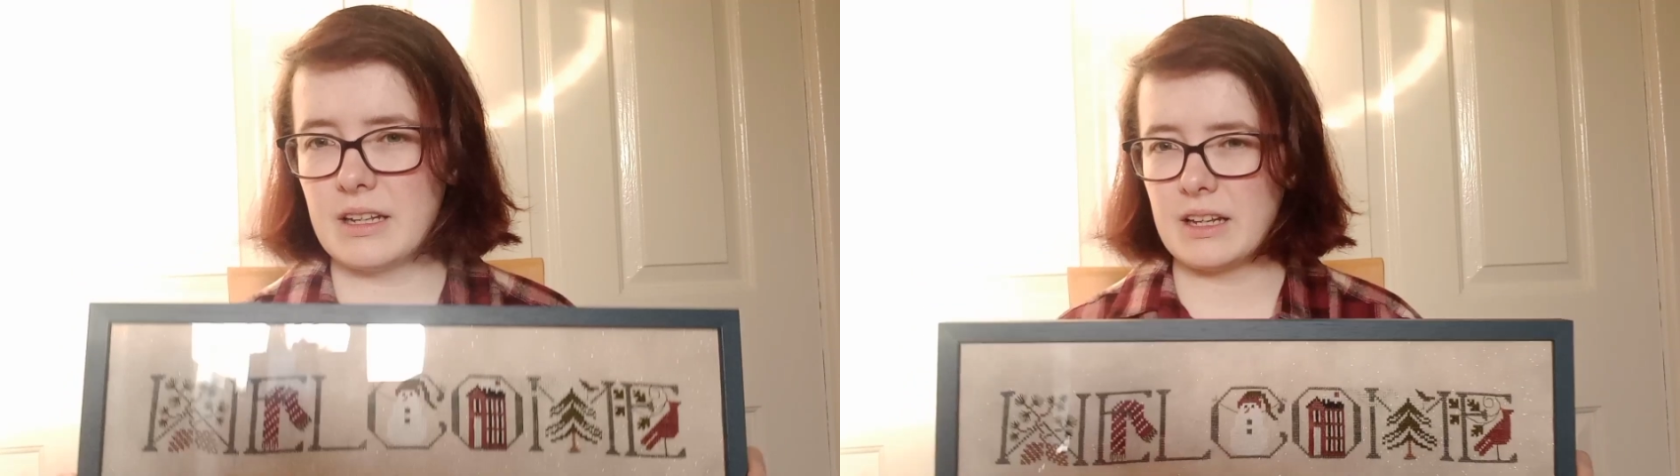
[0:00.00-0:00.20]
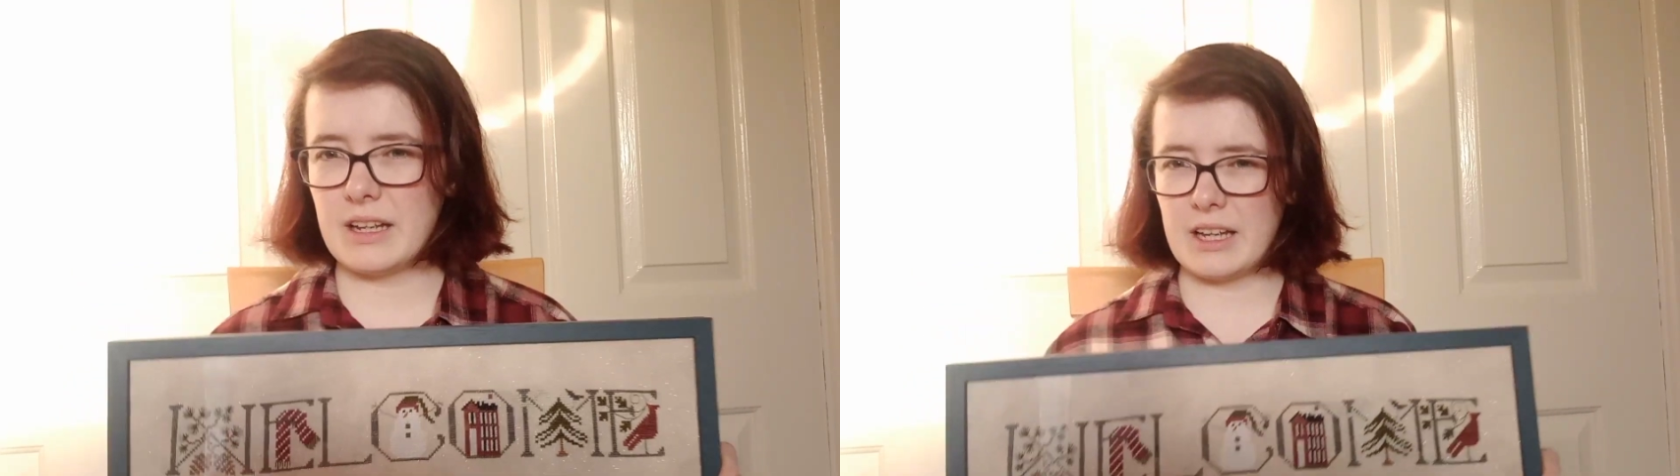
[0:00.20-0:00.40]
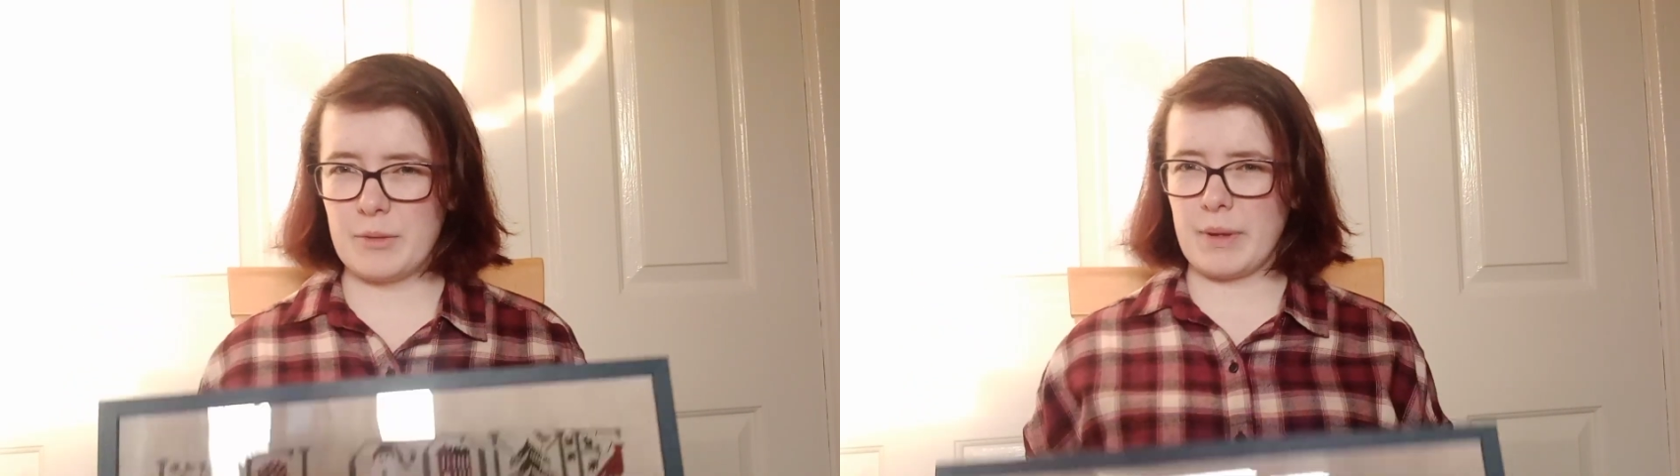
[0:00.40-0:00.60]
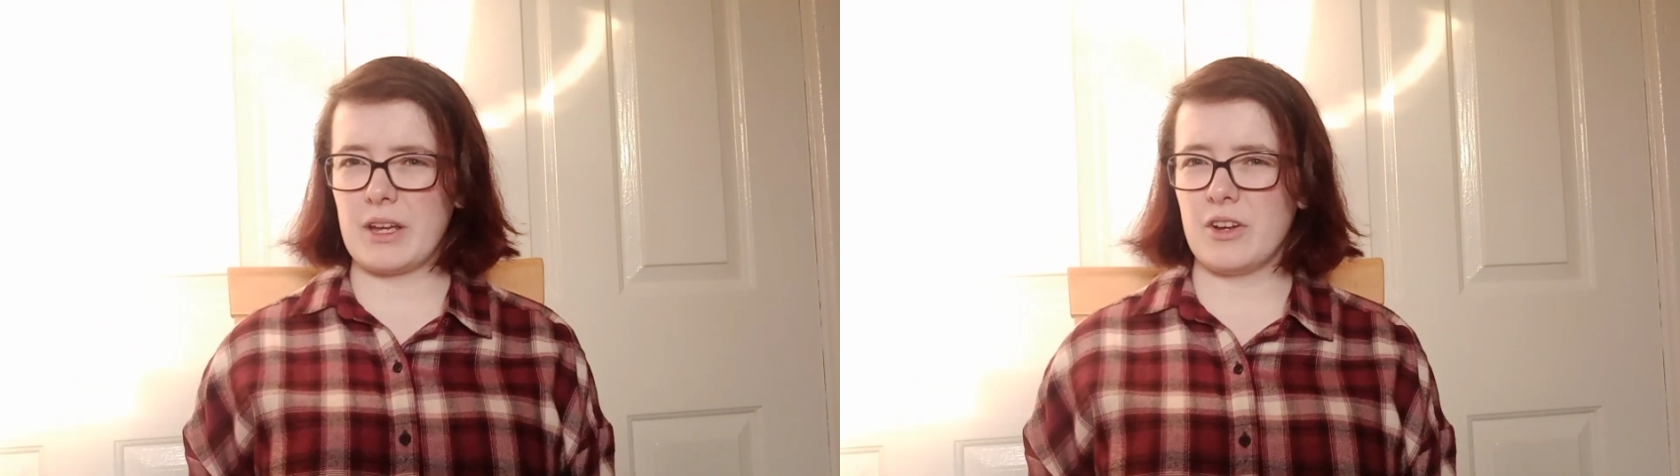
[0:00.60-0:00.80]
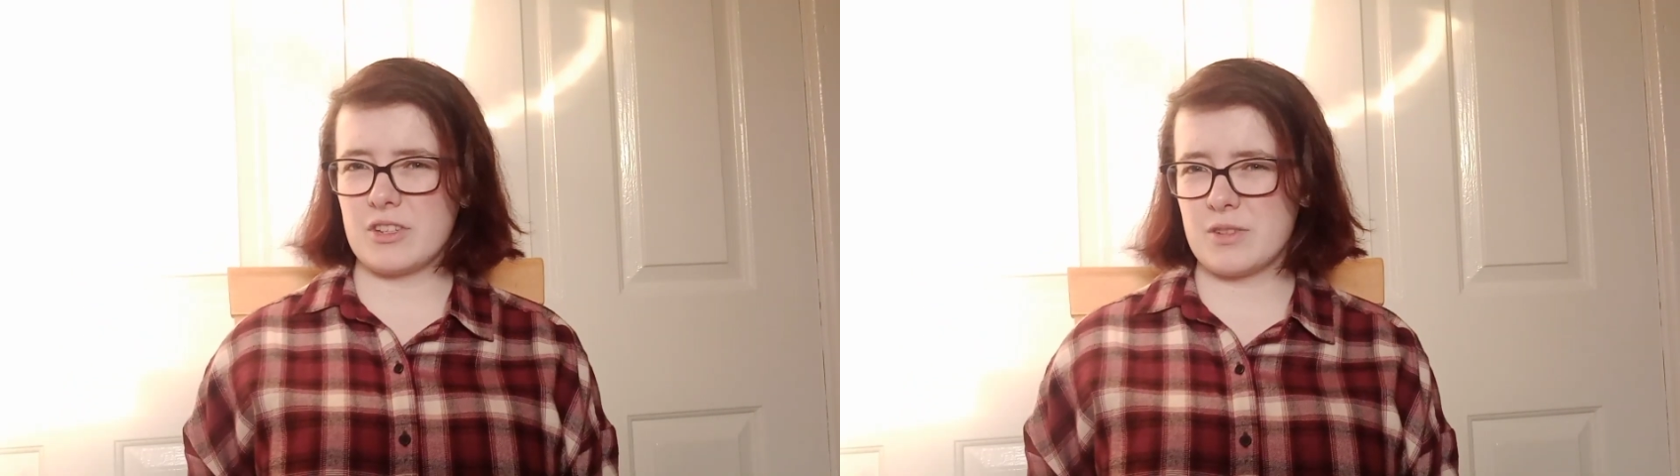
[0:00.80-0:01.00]
hit by
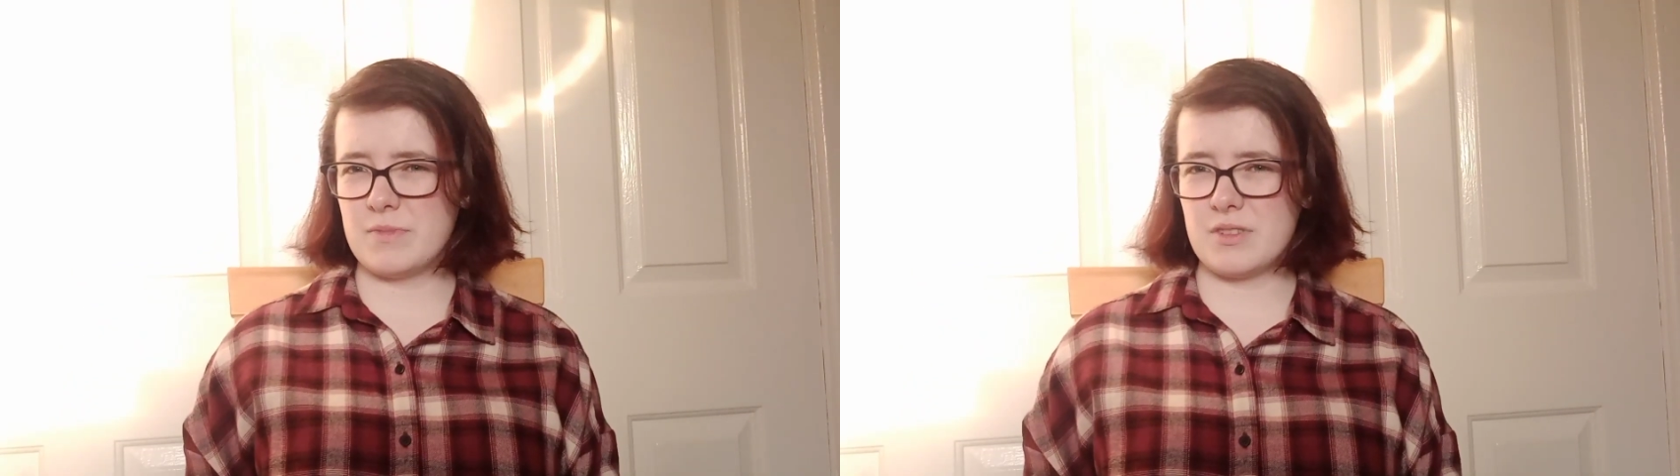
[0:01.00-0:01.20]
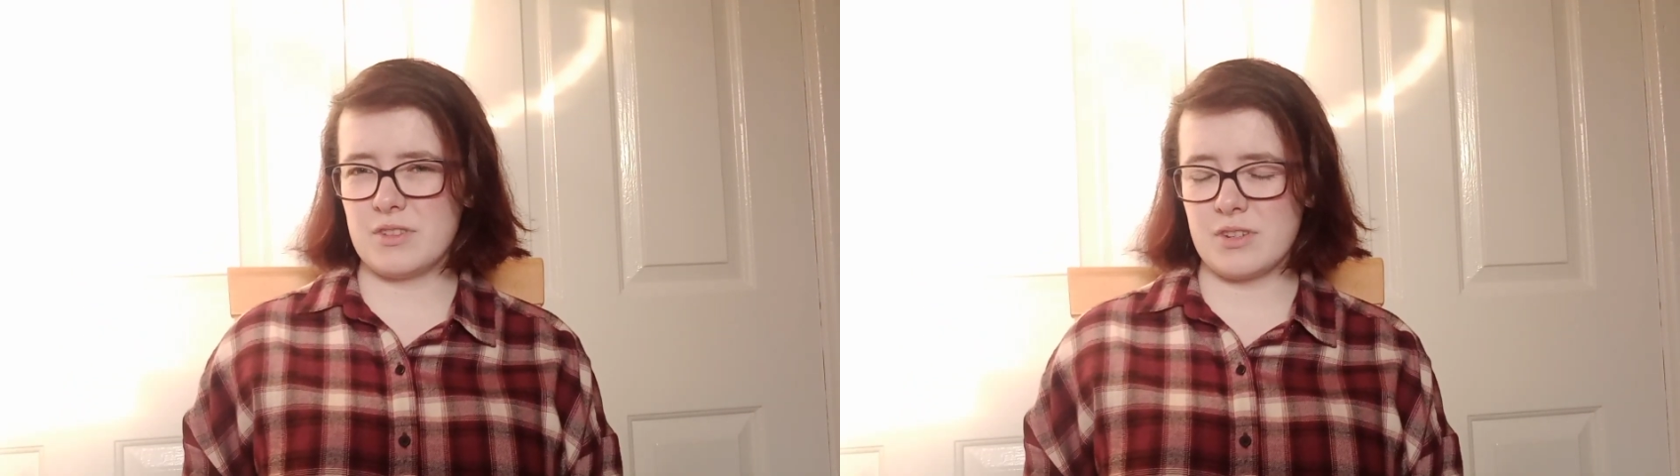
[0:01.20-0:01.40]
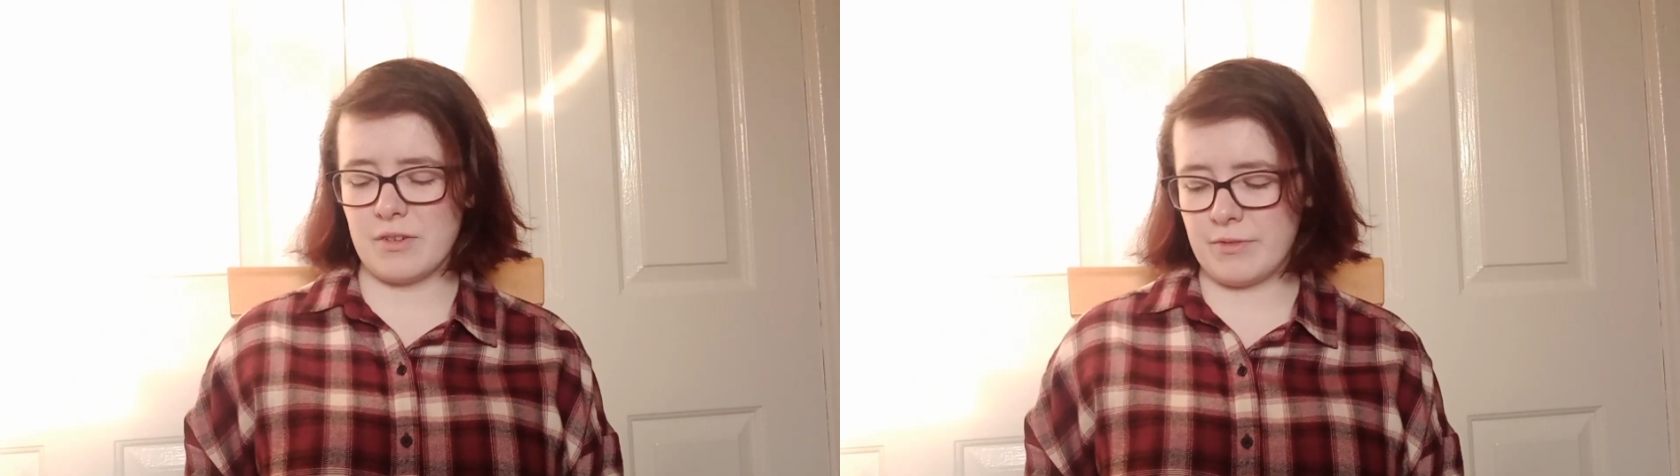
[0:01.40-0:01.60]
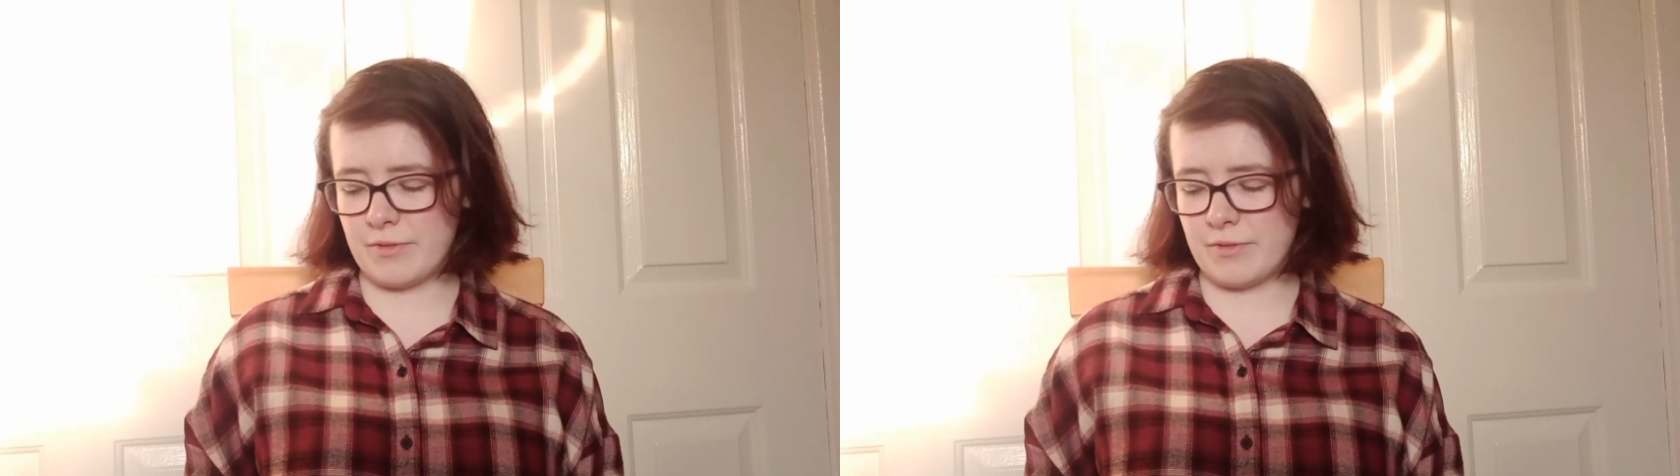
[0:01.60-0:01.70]
customs and stuff,